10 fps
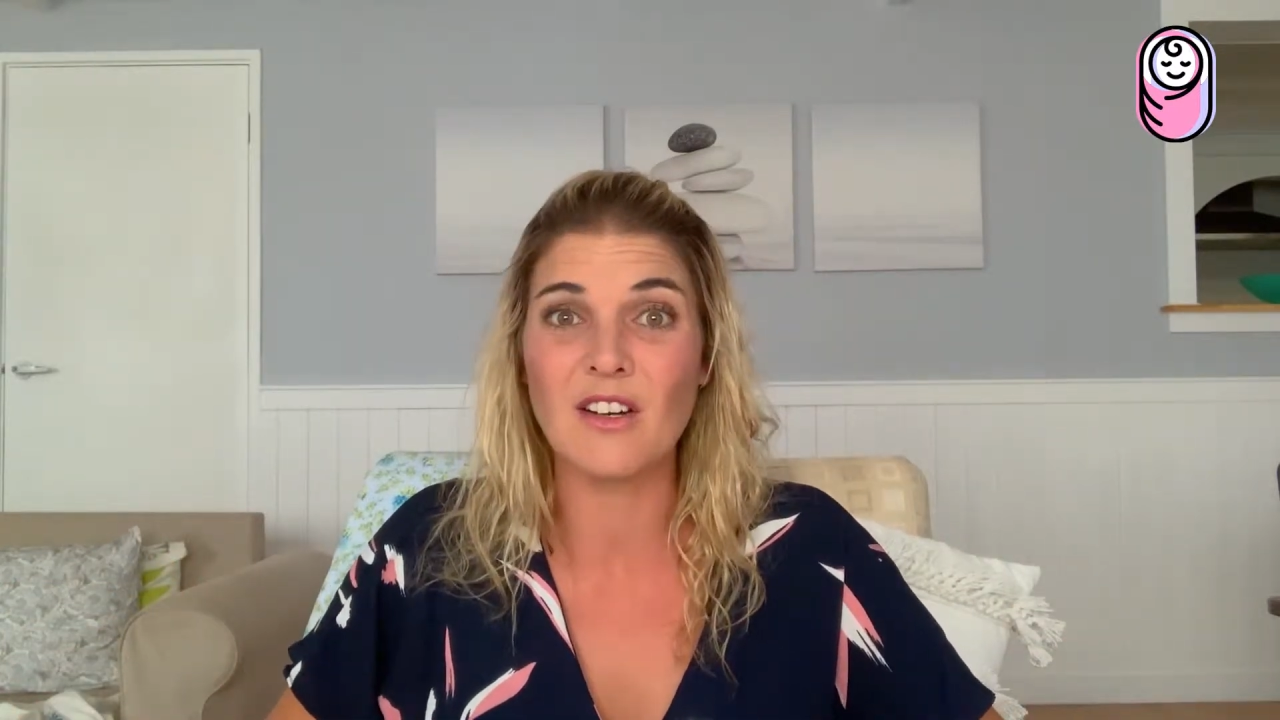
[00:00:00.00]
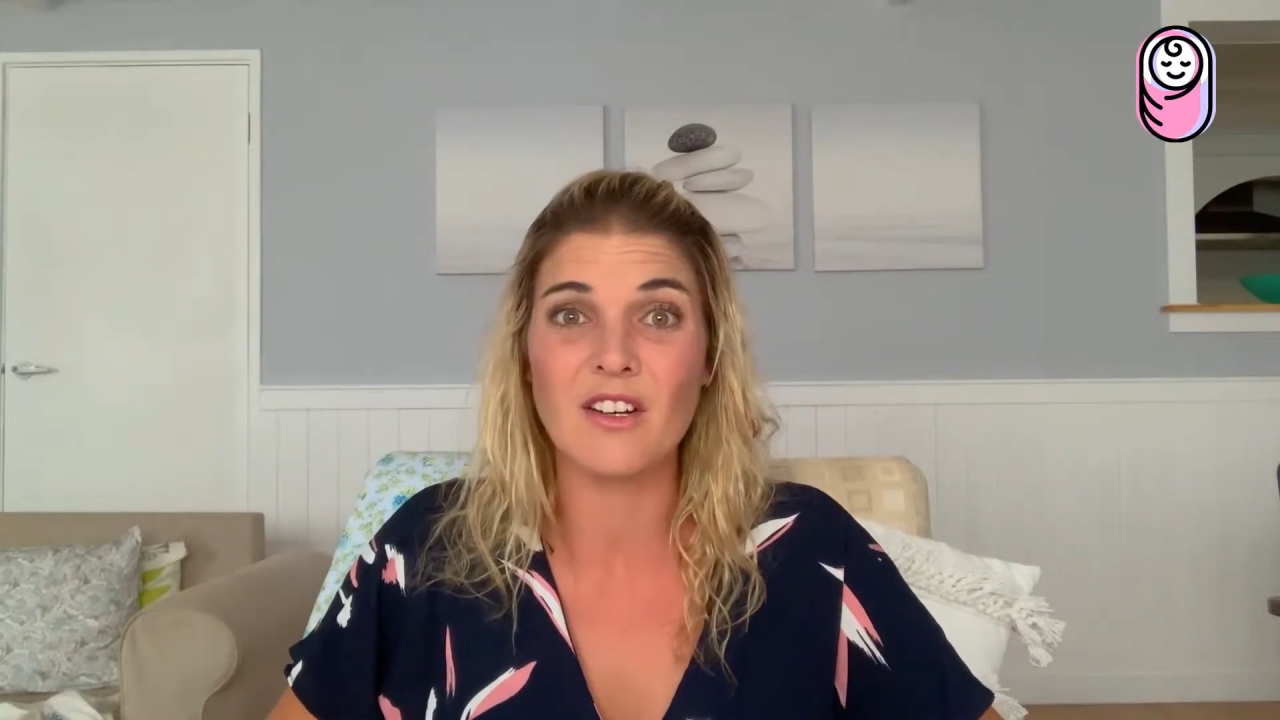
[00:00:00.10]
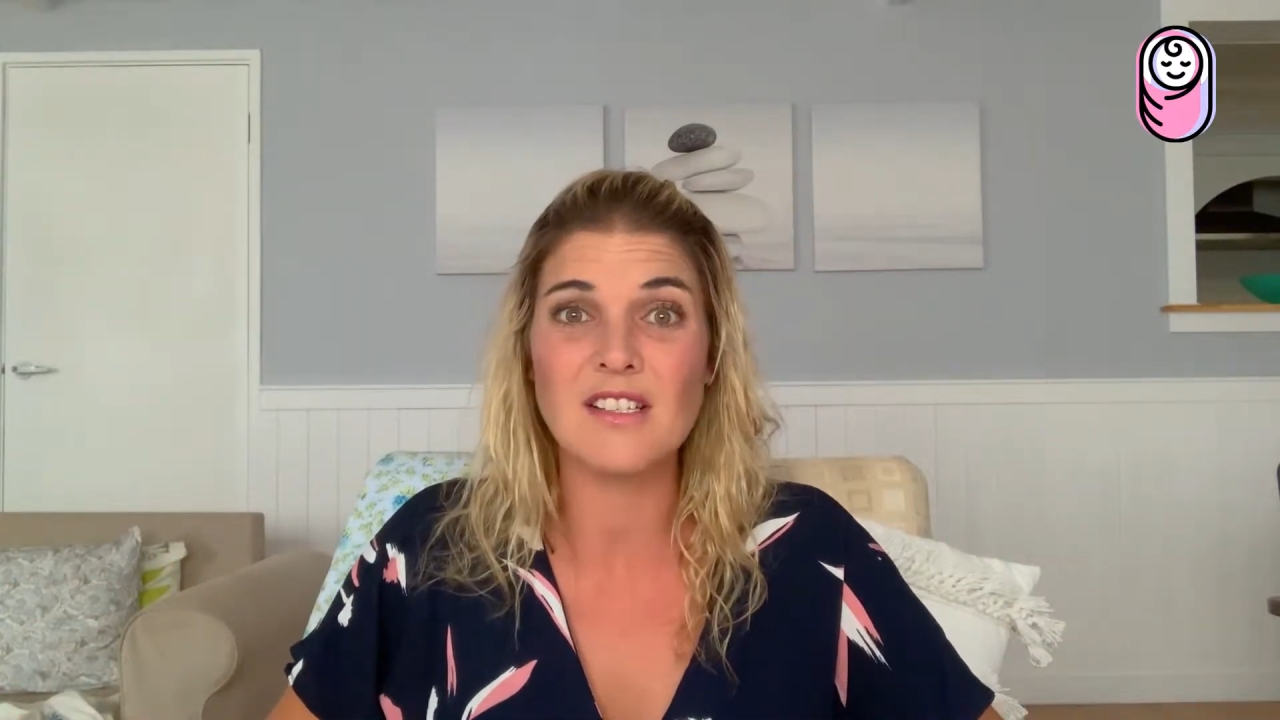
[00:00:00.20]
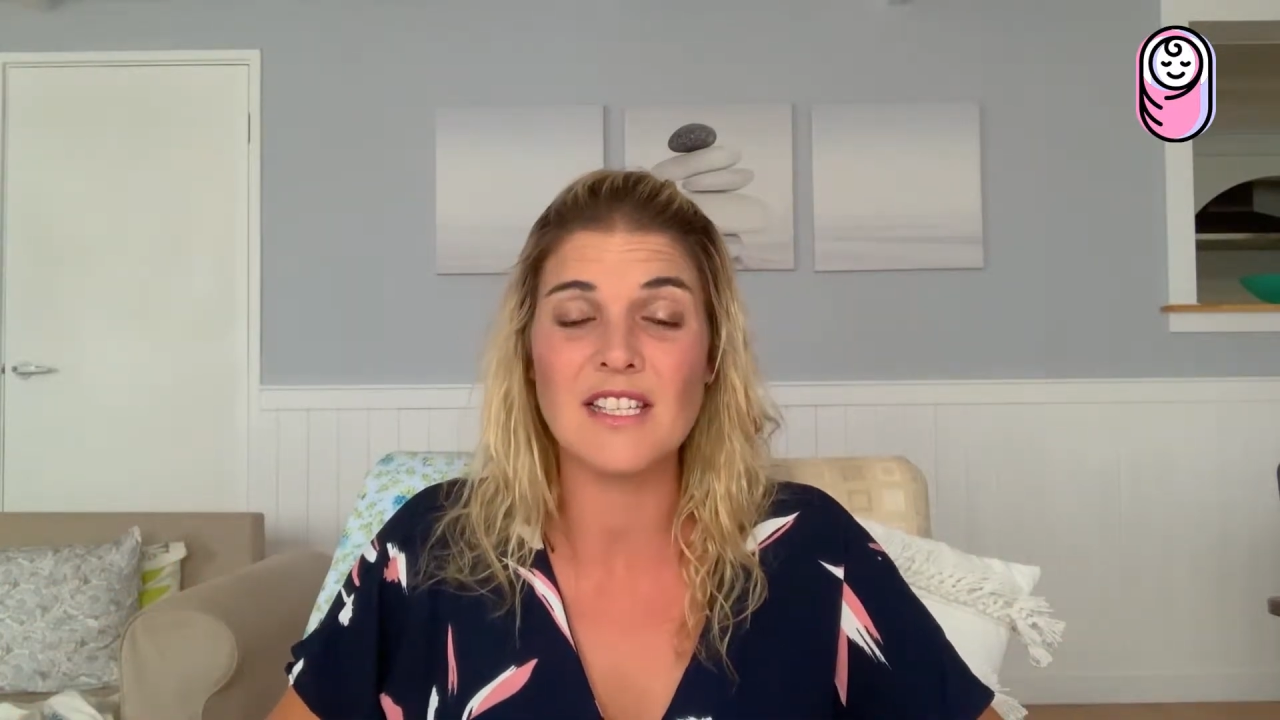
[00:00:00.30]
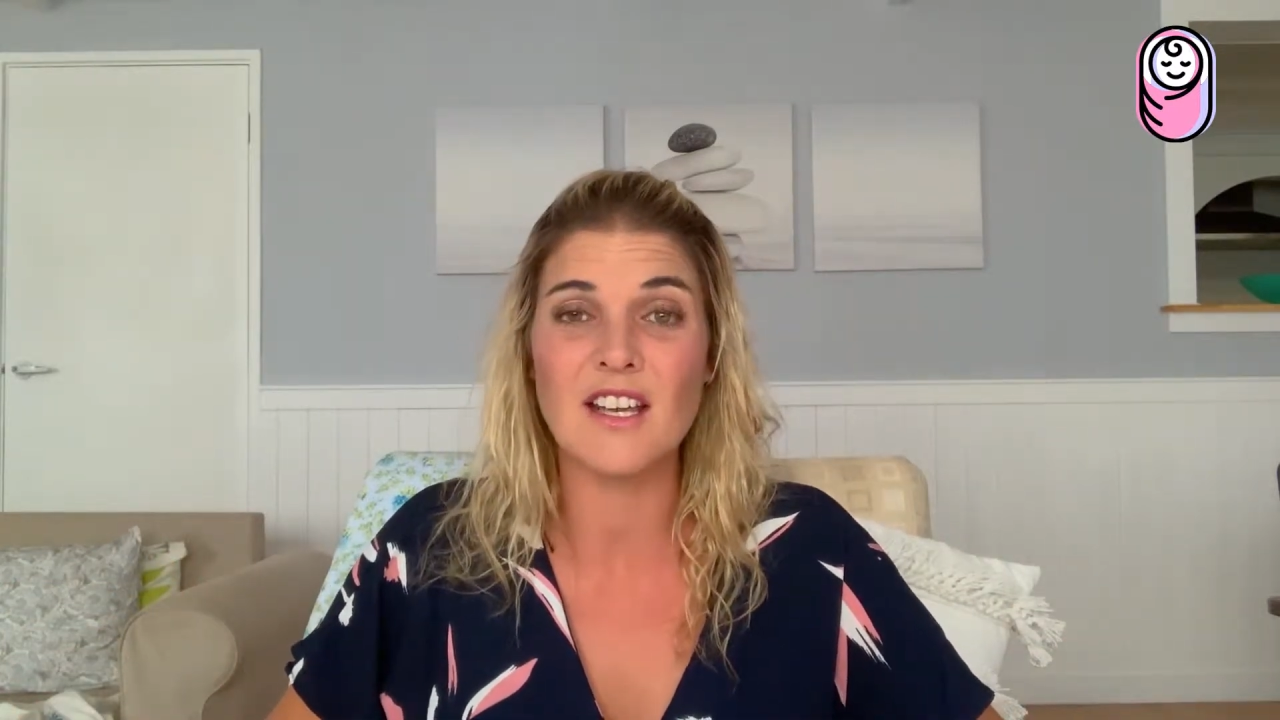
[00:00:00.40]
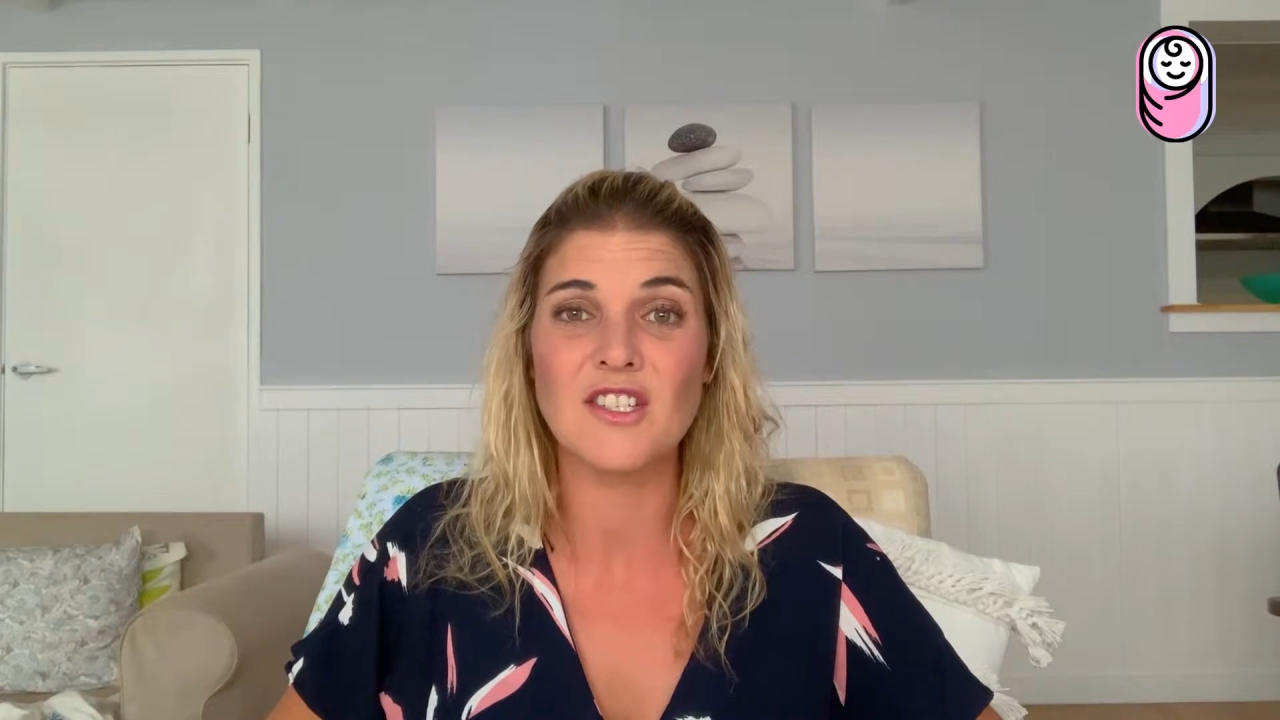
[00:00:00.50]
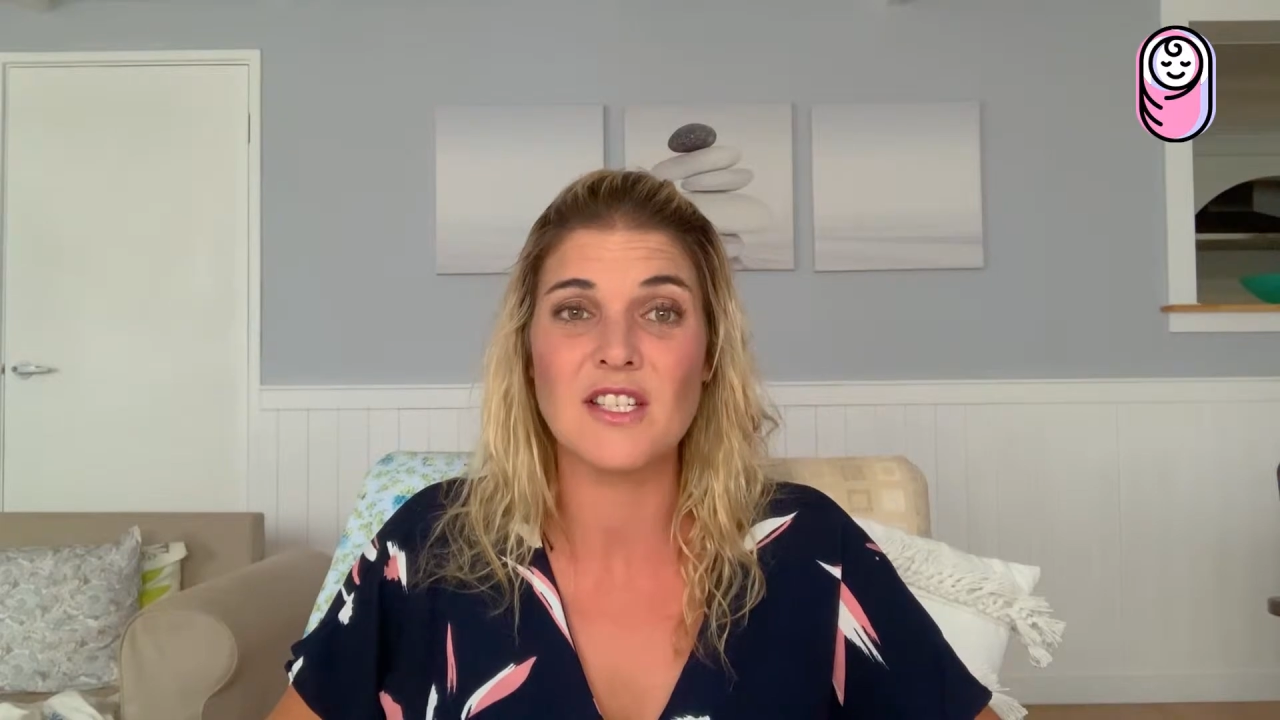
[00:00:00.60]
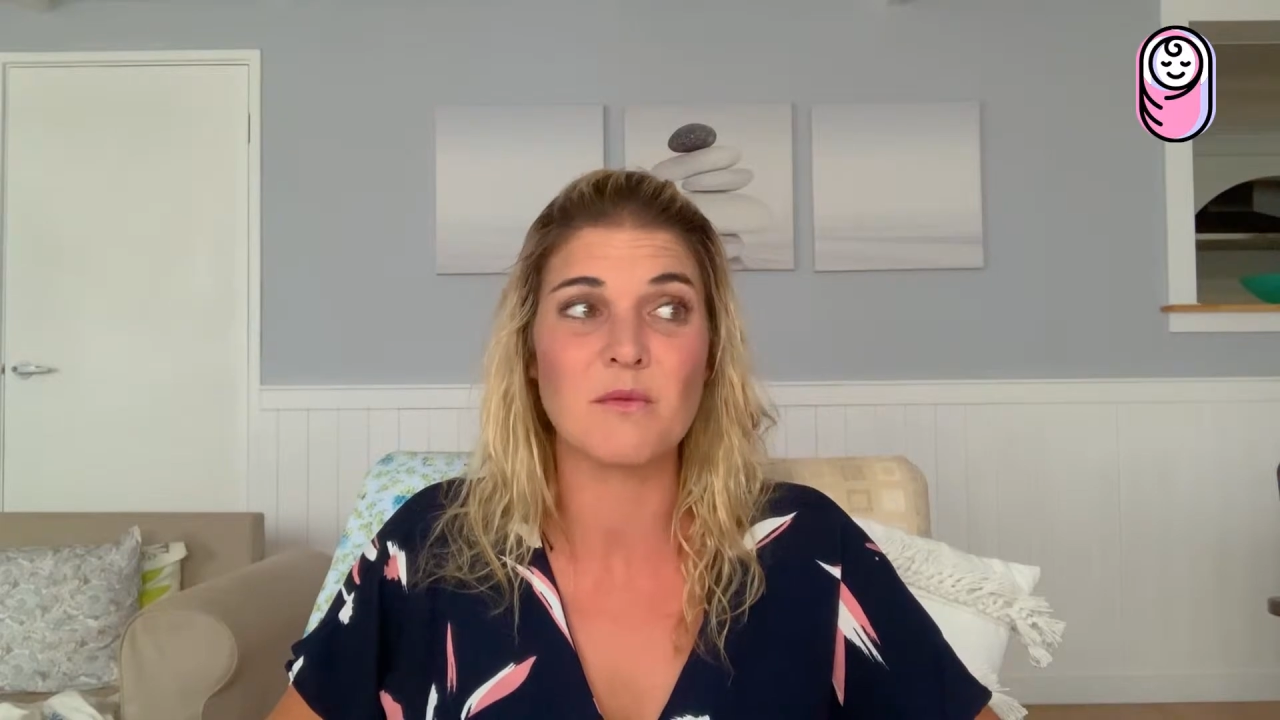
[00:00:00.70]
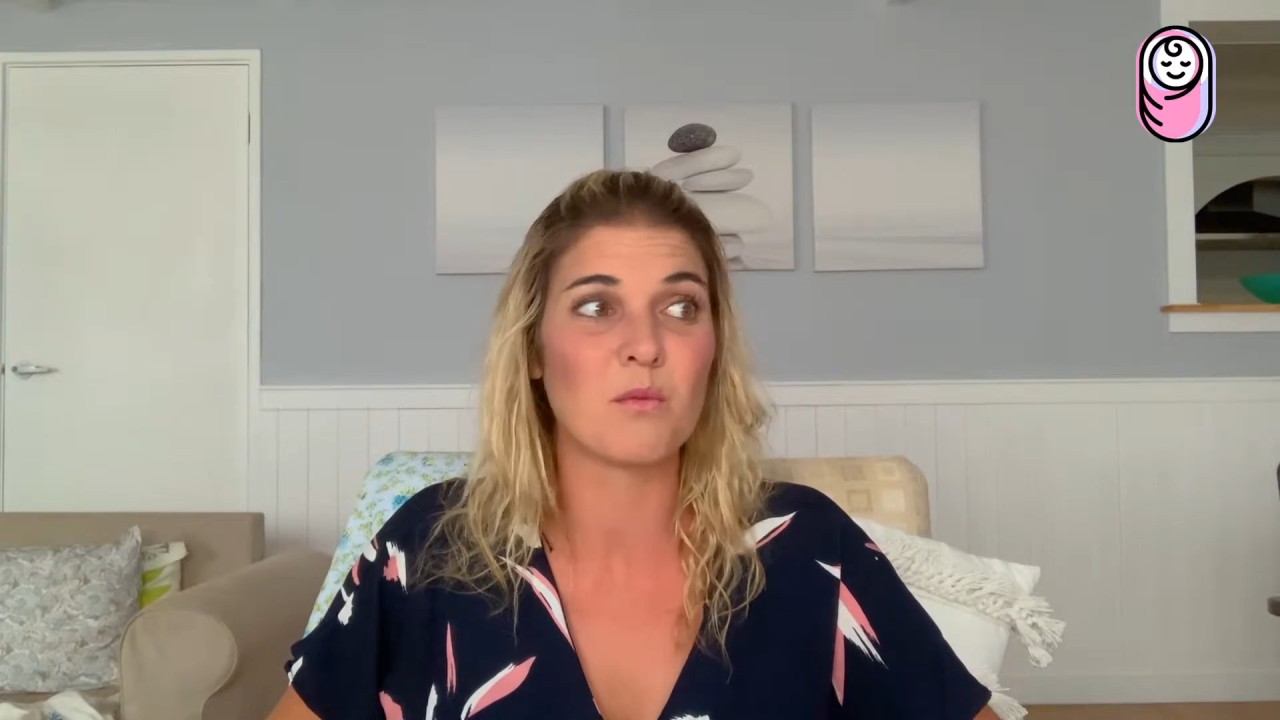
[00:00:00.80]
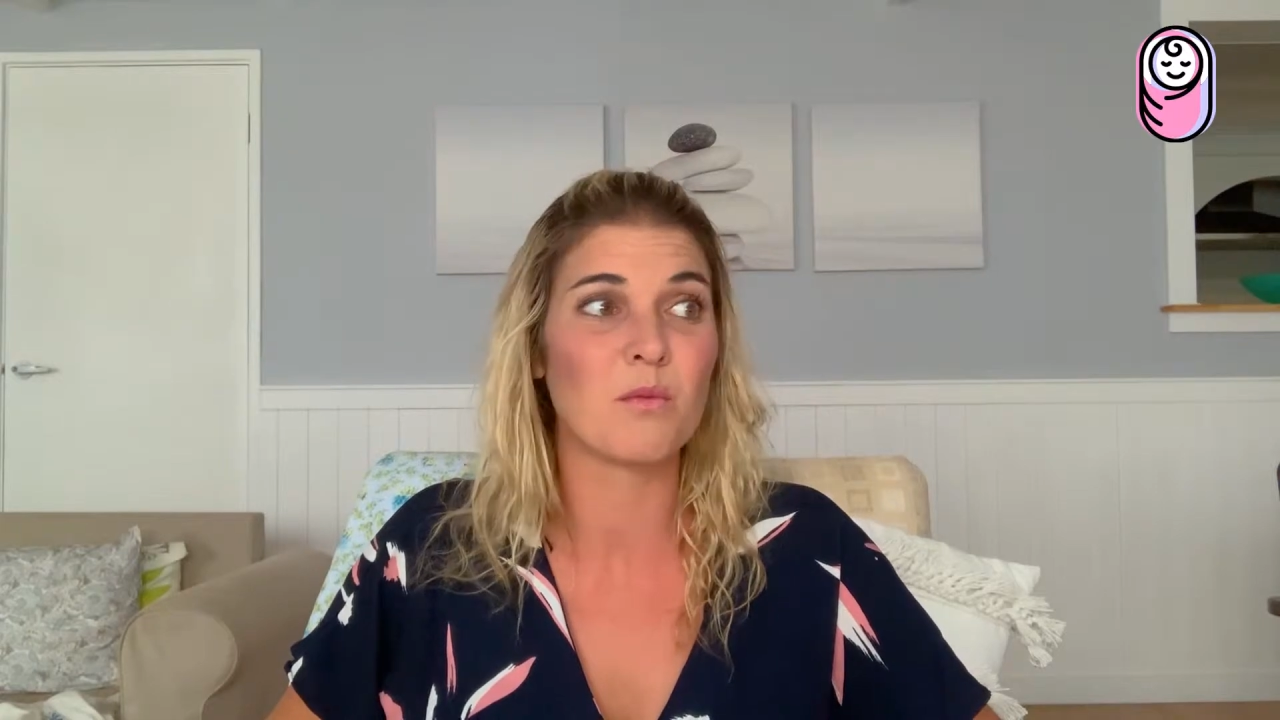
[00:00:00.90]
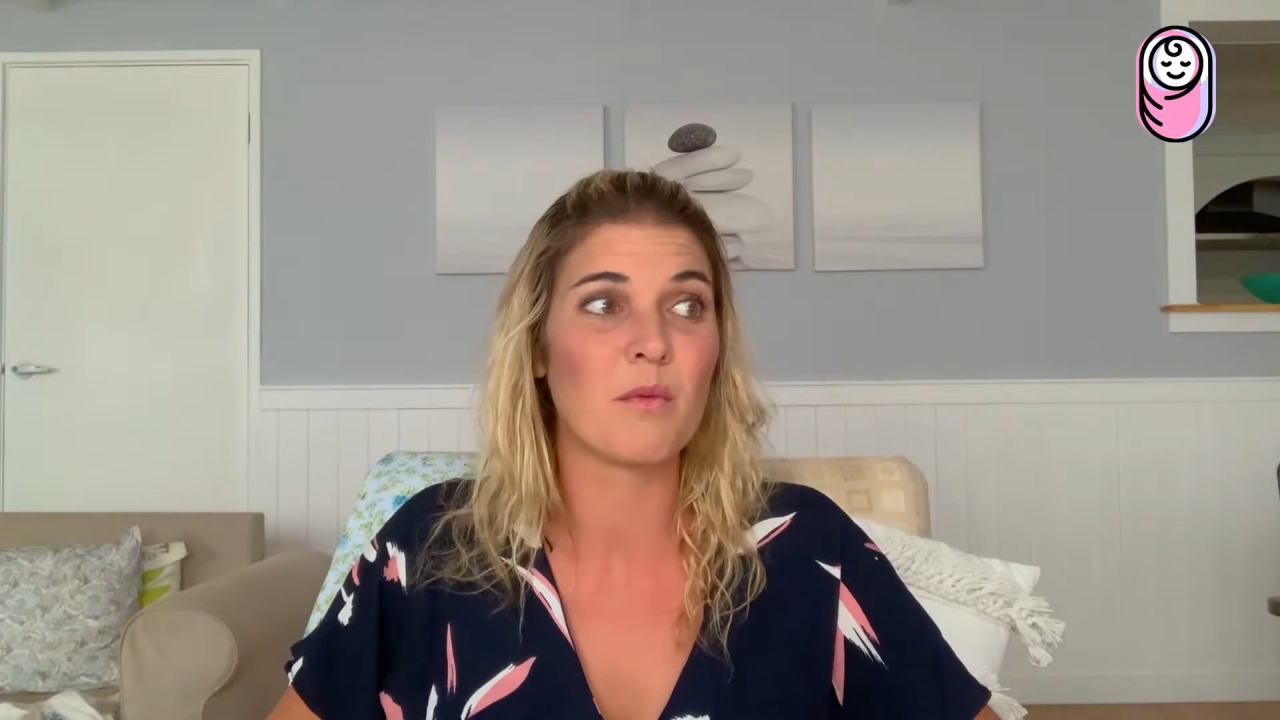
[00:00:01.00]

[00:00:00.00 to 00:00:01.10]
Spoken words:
honestly, I just